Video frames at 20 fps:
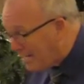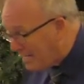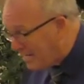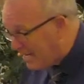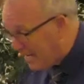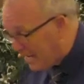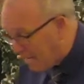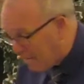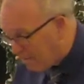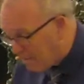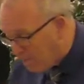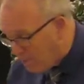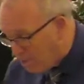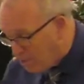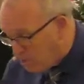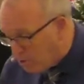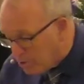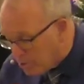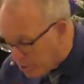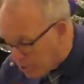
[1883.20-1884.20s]
him
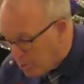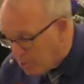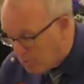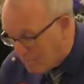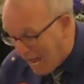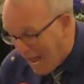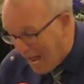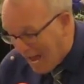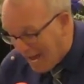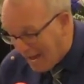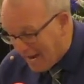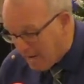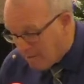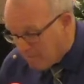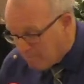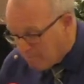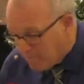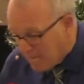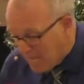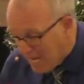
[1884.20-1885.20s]
to die.
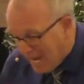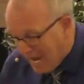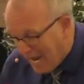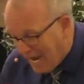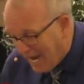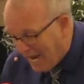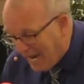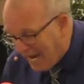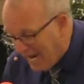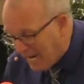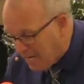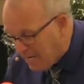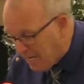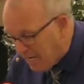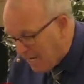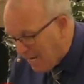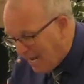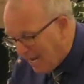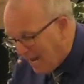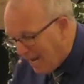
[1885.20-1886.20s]
And
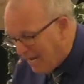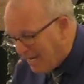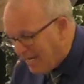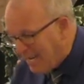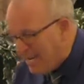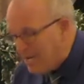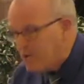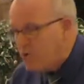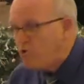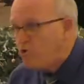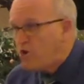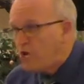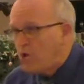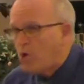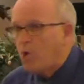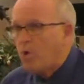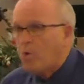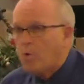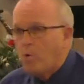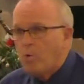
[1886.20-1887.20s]
he
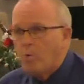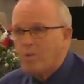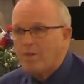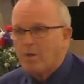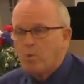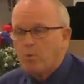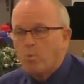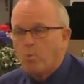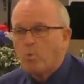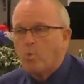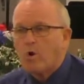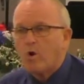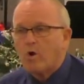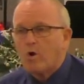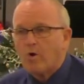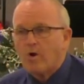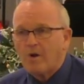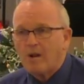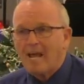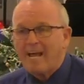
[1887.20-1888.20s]
knew that
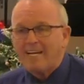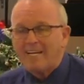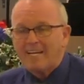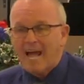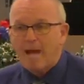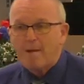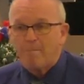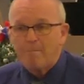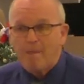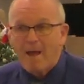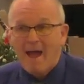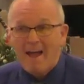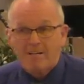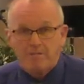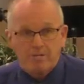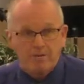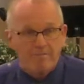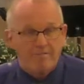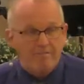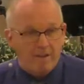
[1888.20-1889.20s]
word had gotten back
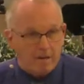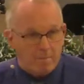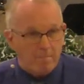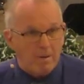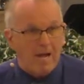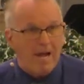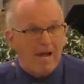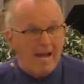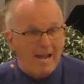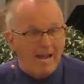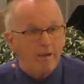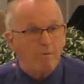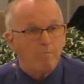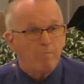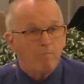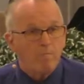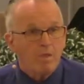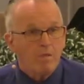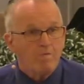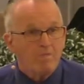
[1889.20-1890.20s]
to Philippi
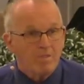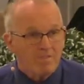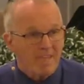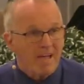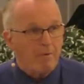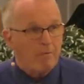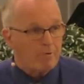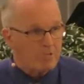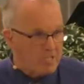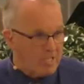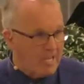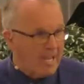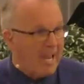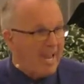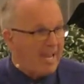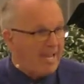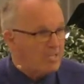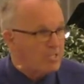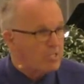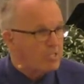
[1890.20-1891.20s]
that was the
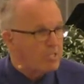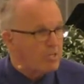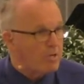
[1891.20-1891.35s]
case.